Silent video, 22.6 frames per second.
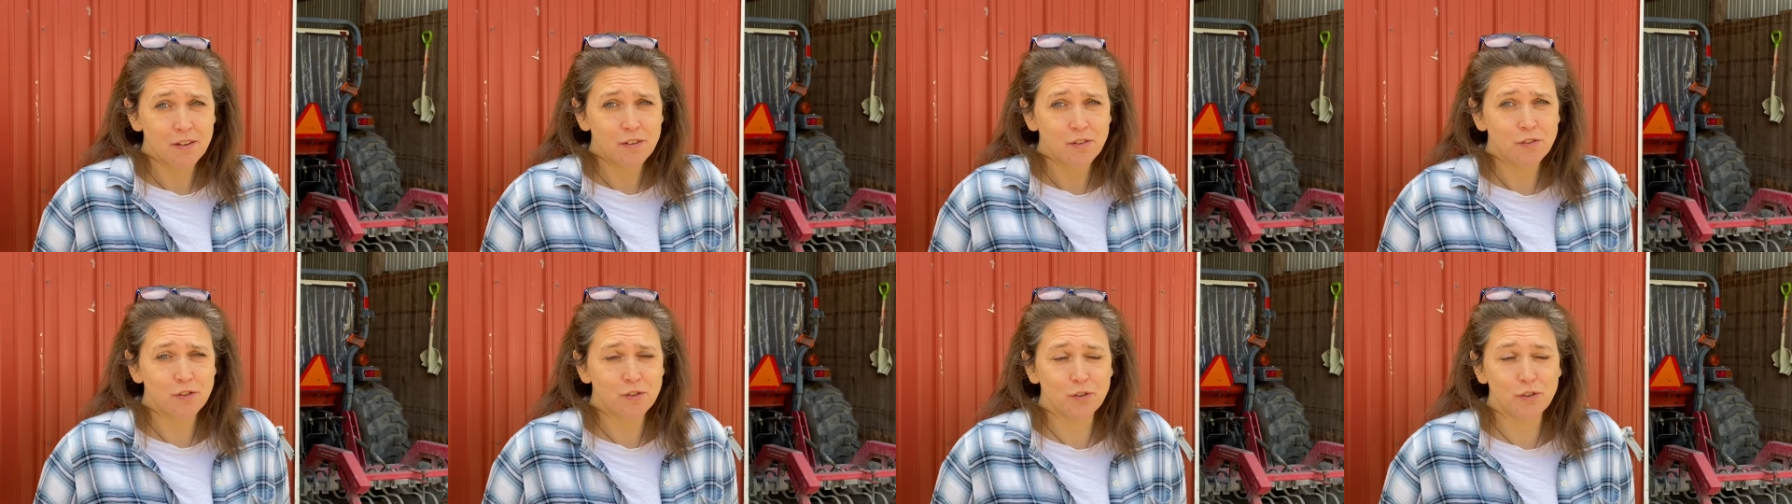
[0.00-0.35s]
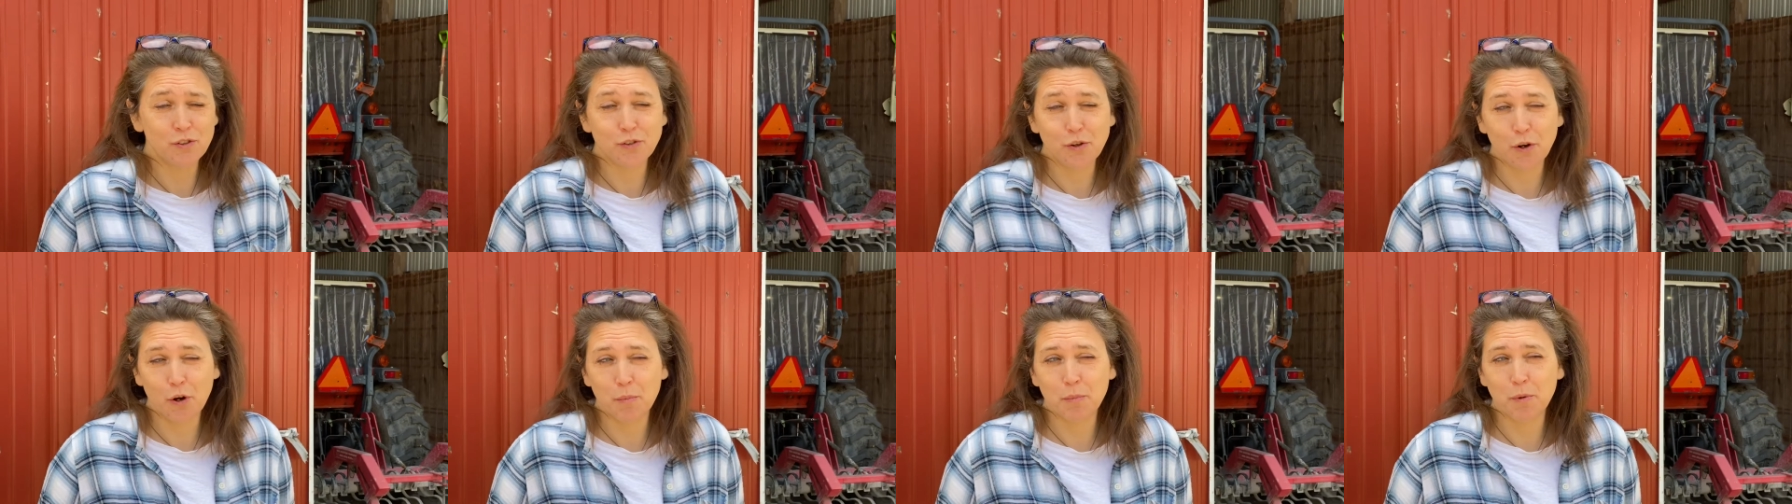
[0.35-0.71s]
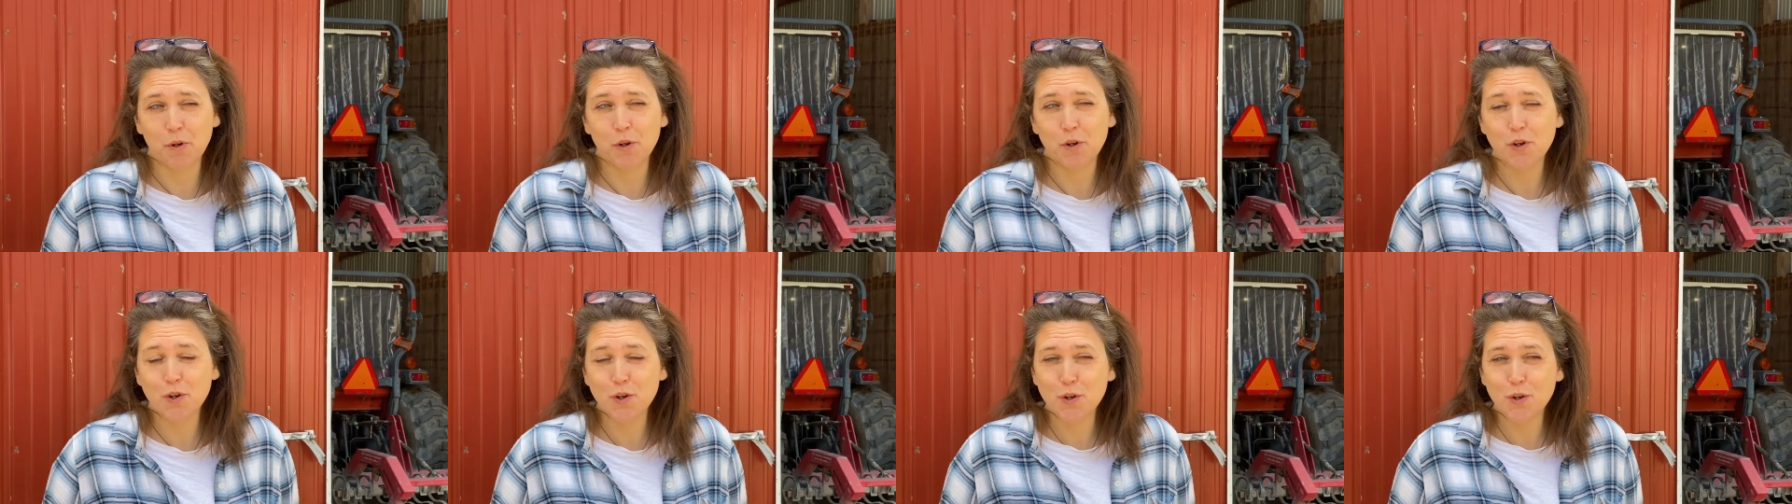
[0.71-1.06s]
to determine
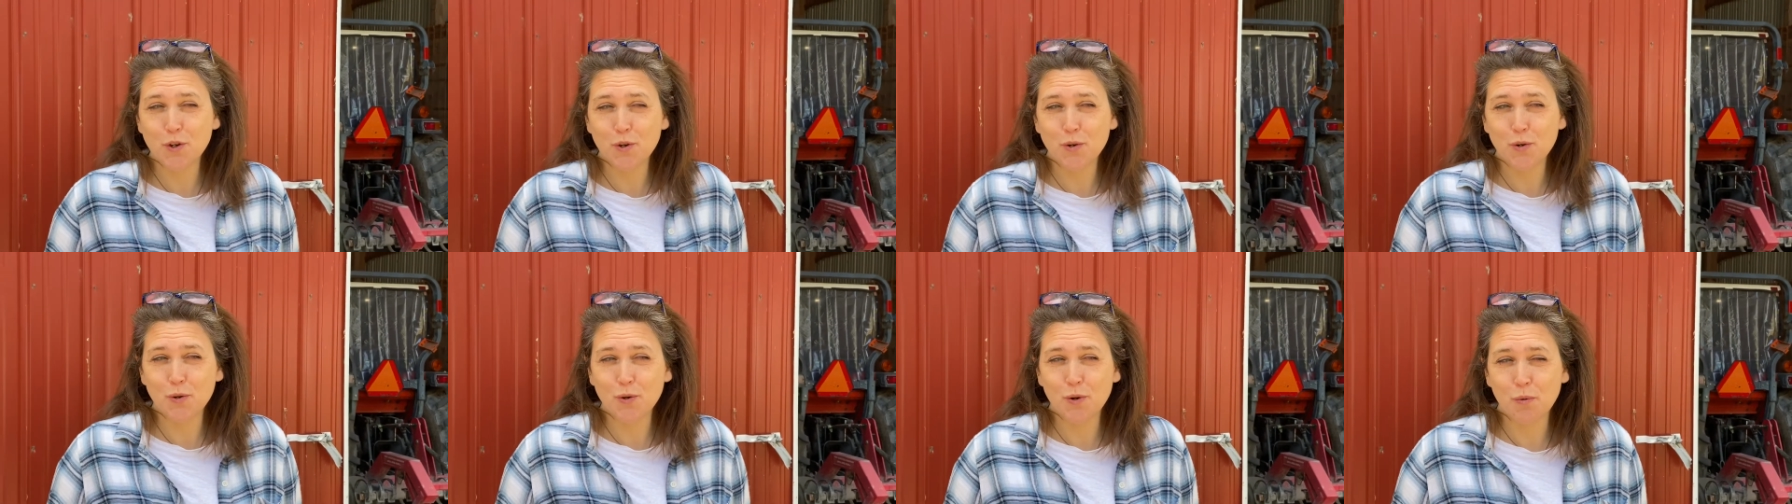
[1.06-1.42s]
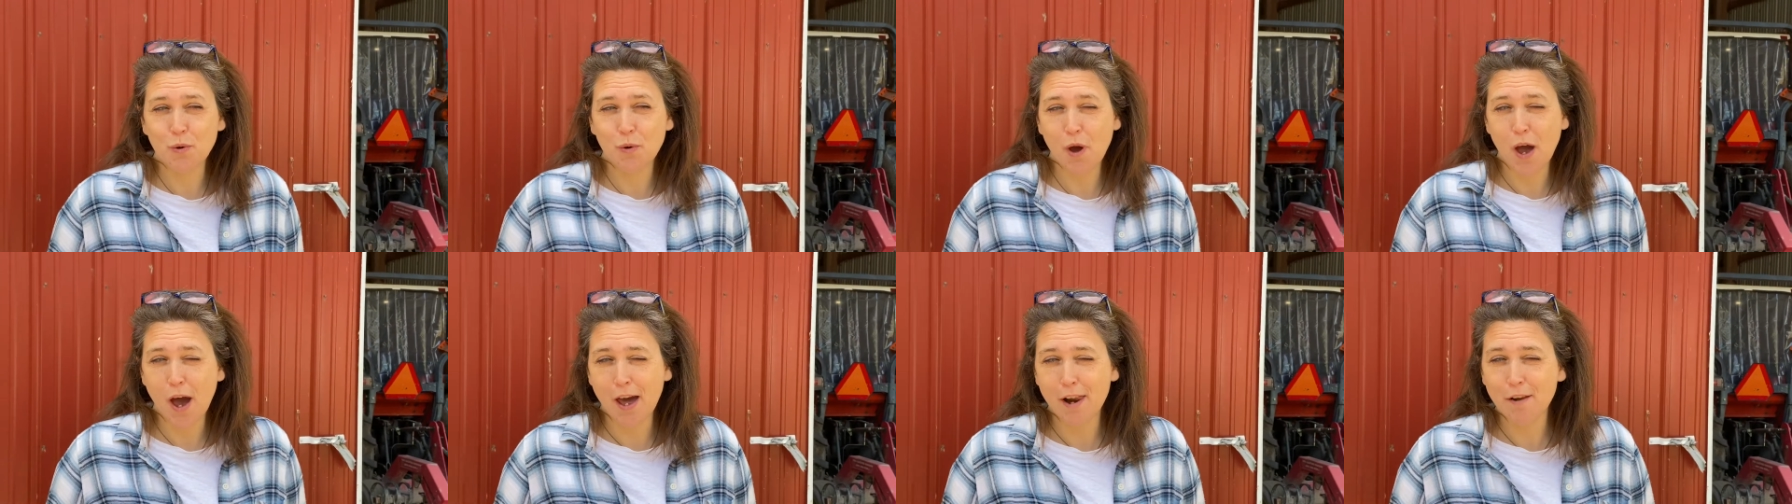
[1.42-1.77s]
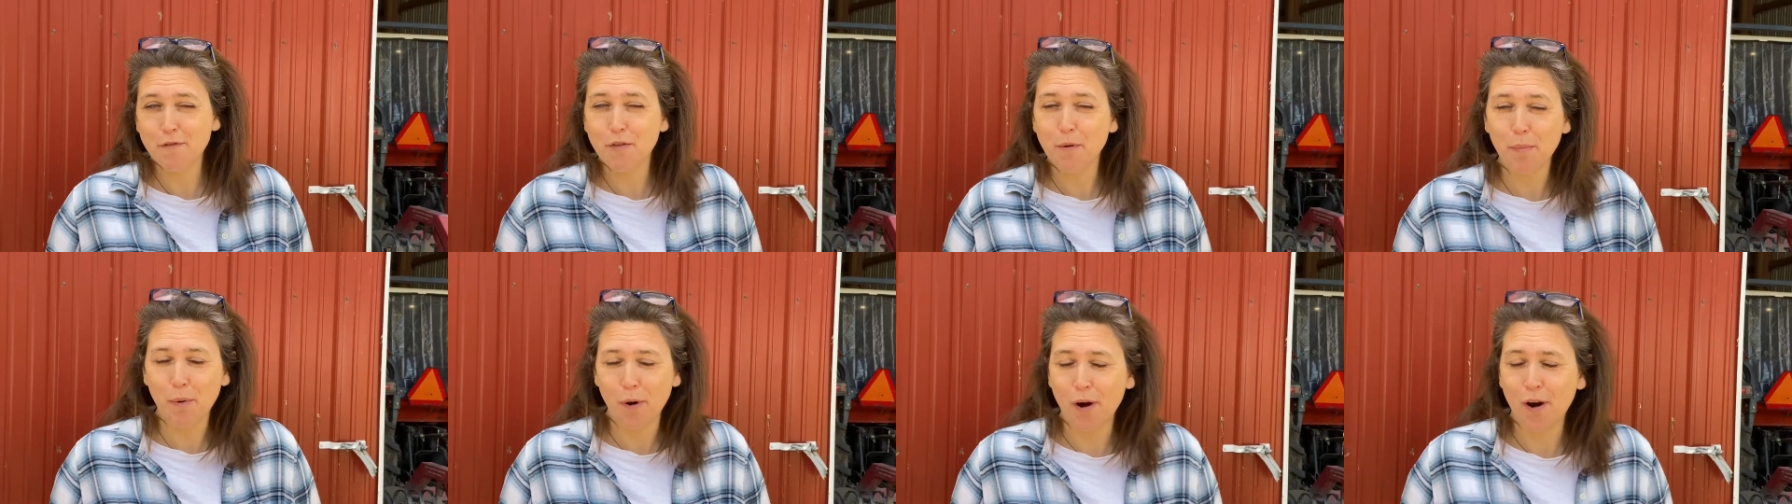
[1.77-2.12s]
who out of the
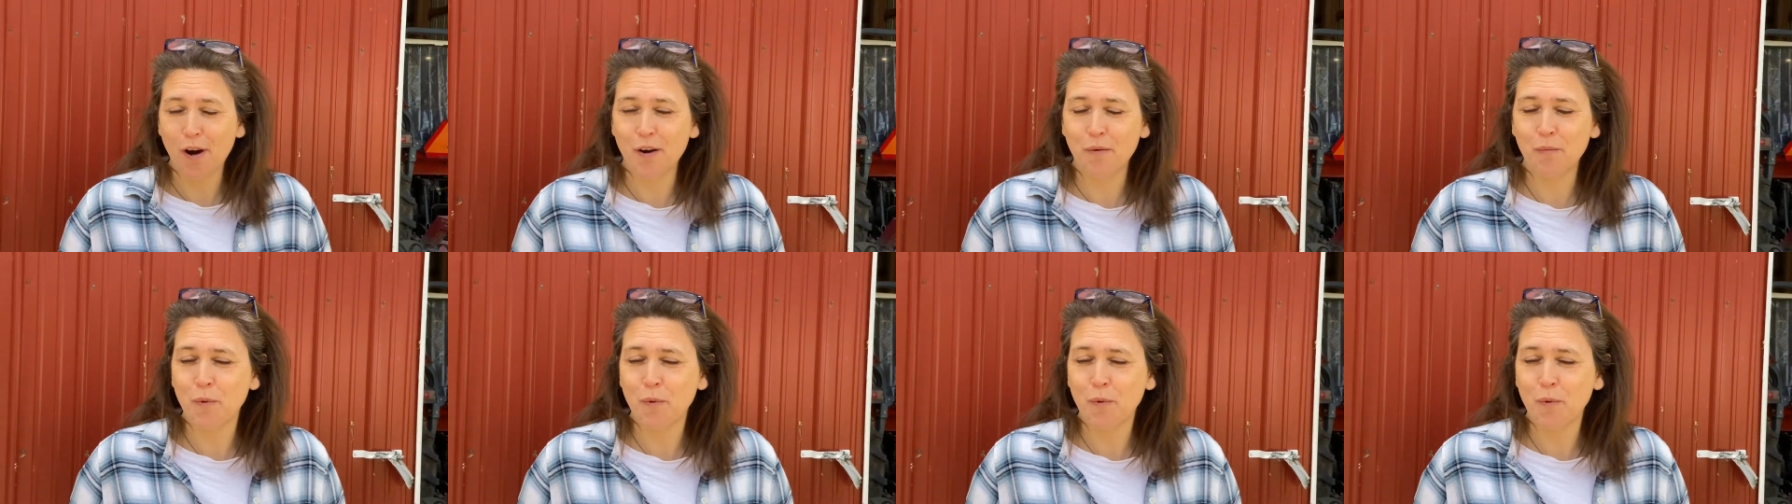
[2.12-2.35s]
barn,